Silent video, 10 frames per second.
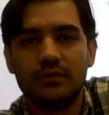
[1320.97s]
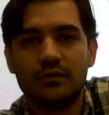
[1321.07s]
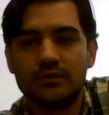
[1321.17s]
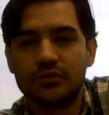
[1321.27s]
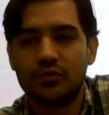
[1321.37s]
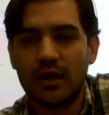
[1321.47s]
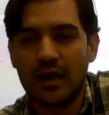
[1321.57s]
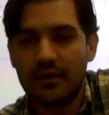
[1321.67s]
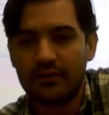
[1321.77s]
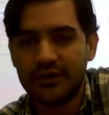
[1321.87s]
So
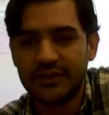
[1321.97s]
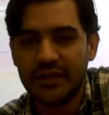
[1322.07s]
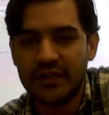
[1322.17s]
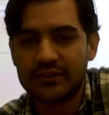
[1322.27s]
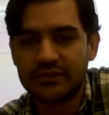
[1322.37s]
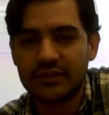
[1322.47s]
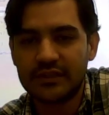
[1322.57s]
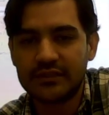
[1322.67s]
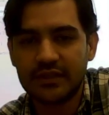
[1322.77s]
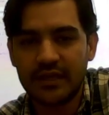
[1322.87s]
our yield
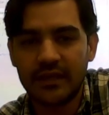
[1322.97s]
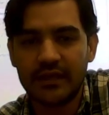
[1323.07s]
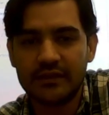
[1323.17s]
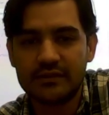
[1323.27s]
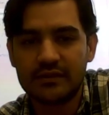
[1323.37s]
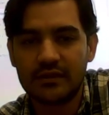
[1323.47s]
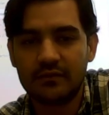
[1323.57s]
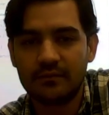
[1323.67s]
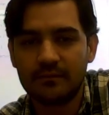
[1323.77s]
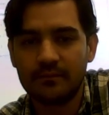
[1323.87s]
stress is
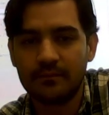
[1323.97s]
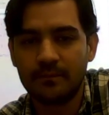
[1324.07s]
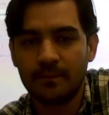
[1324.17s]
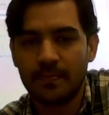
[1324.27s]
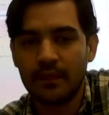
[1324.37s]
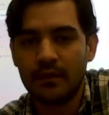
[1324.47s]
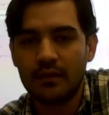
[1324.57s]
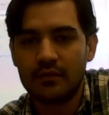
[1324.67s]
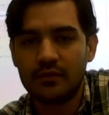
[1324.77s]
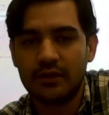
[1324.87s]

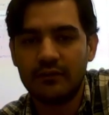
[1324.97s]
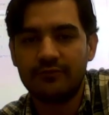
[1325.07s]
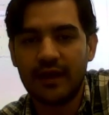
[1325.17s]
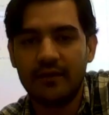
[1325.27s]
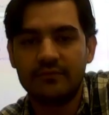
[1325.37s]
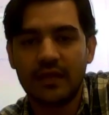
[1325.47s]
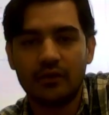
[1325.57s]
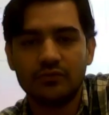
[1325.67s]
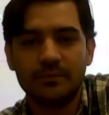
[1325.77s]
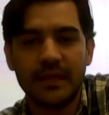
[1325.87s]

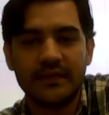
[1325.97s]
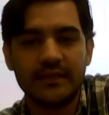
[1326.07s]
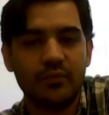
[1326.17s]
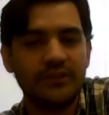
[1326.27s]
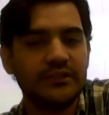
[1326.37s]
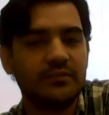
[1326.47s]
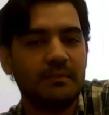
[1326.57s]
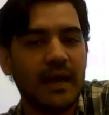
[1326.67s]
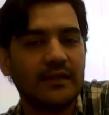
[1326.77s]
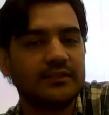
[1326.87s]
35,000 psi, which is the
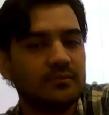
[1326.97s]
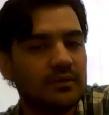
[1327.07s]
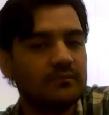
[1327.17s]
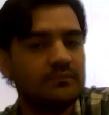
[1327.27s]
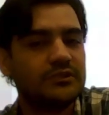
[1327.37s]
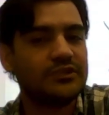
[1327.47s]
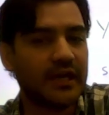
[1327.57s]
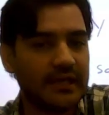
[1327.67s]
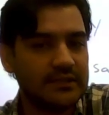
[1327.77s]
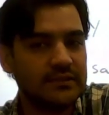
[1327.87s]
maximum
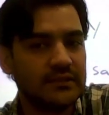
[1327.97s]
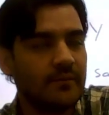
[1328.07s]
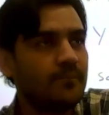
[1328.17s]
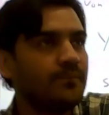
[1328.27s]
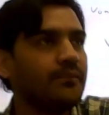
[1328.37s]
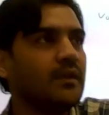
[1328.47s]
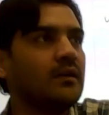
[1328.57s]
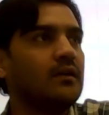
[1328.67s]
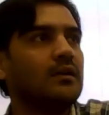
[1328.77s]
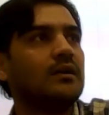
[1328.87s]
stress
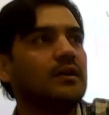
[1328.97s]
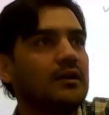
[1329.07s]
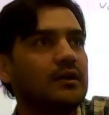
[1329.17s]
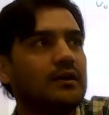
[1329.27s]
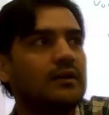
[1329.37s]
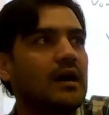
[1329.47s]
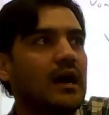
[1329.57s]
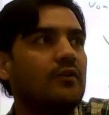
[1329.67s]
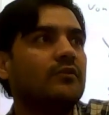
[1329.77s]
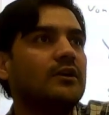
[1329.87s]

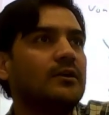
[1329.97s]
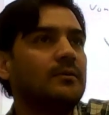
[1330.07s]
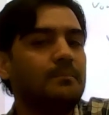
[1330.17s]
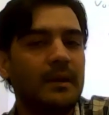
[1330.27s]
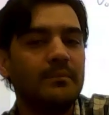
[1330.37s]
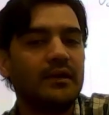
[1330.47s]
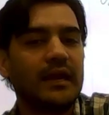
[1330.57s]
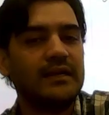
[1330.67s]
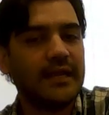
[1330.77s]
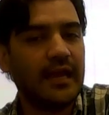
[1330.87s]
our member
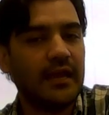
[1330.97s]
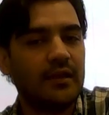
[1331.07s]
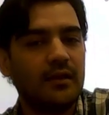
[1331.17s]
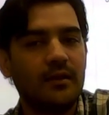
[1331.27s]
can take